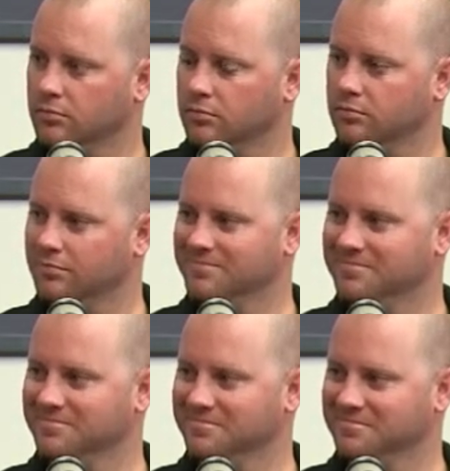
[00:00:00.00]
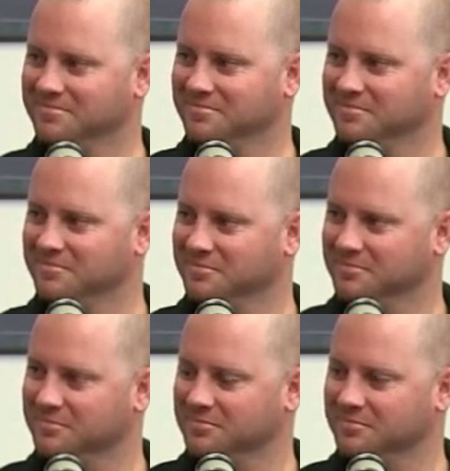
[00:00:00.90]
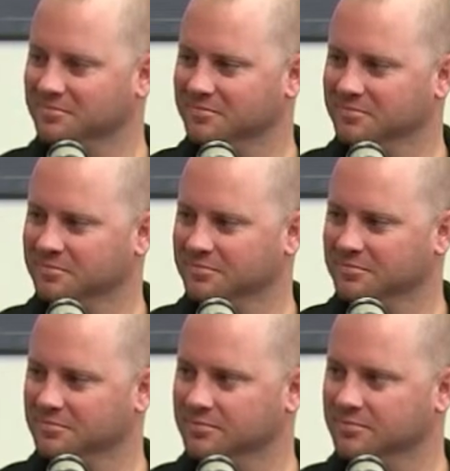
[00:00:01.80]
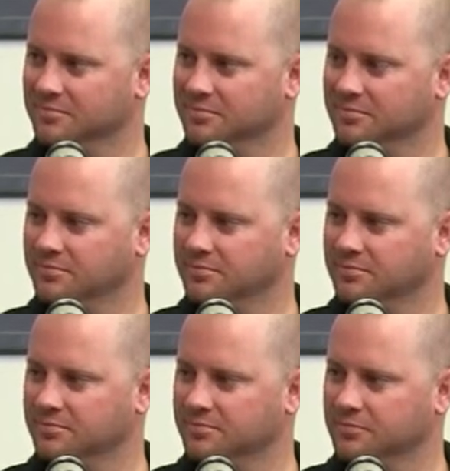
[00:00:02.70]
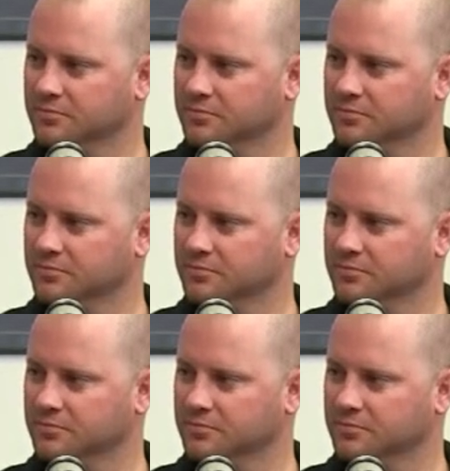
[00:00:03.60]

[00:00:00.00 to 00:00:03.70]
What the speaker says: (not speaking)